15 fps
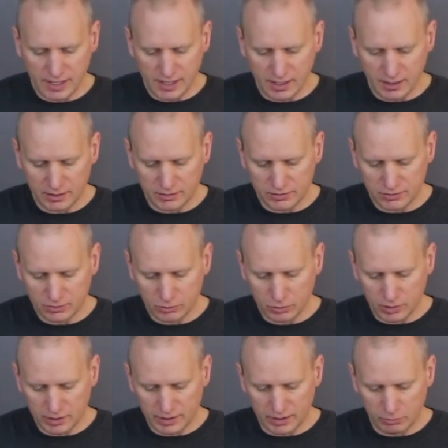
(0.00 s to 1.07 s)
and
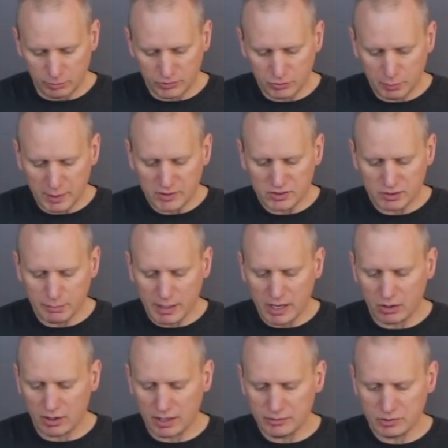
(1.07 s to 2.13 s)
again, we space them out.